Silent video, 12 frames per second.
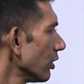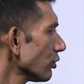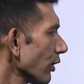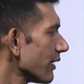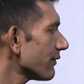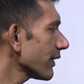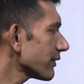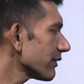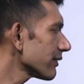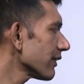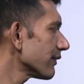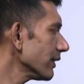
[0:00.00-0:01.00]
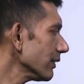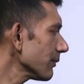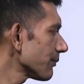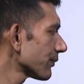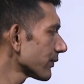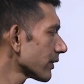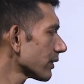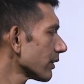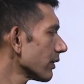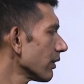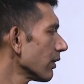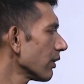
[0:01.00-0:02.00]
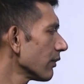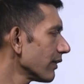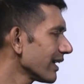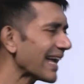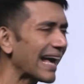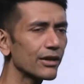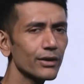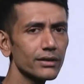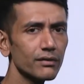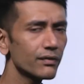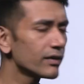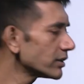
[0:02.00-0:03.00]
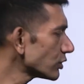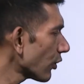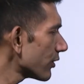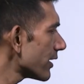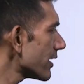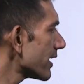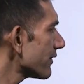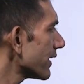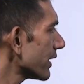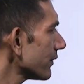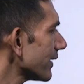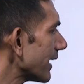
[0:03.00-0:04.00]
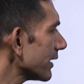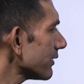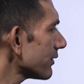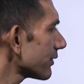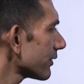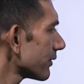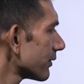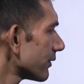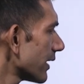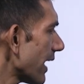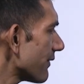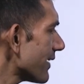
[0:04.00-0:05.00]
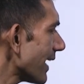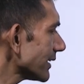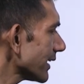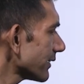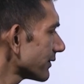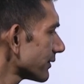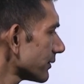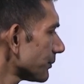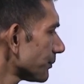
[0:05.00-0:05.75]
So fx is given. We'll calculate the first order derivative, that is f dash x.